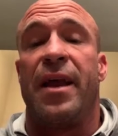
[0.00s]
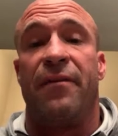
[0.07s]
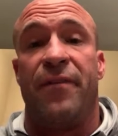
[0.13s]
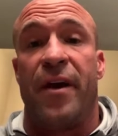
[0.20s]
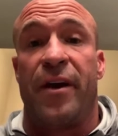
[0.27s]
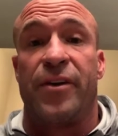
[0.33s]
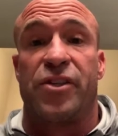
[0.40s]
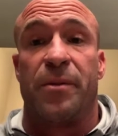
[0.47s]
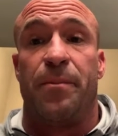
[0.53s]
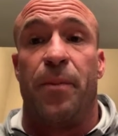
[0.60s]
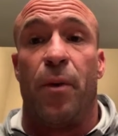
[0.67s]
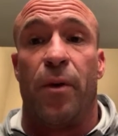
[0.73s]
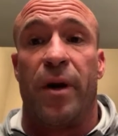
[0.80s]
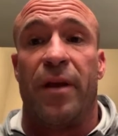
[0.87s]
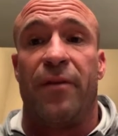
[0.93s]
and very
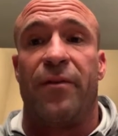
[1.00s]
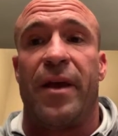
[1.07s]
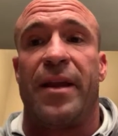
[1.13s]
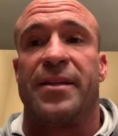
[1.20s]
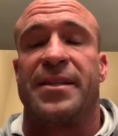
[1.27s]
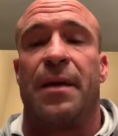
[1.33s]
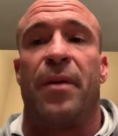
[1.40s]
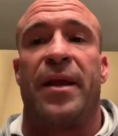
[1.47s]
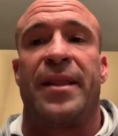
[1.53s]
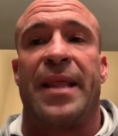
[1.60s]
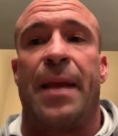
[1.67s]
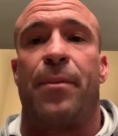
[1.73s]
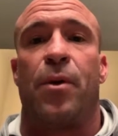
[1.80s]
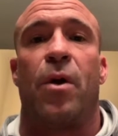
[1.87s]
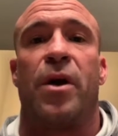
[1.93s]
supportive, and it's something
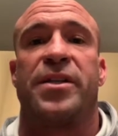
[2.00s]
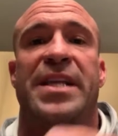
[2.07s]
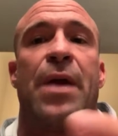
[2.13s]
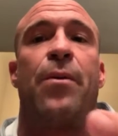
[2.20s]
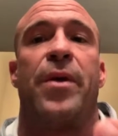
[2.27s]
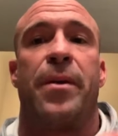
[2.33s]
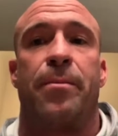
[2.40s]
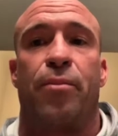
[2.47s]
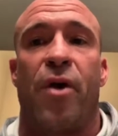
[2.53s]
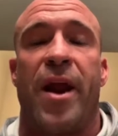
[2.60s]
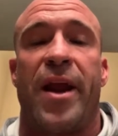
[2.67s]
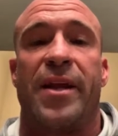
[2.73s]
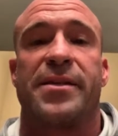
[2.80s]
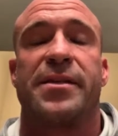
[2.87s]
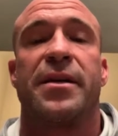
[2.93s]
like Neighborhood Watch they would
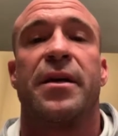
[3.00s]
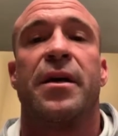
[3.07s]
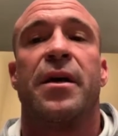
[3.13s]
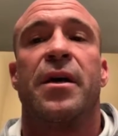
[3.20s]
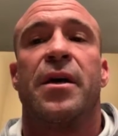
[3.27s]
embrace.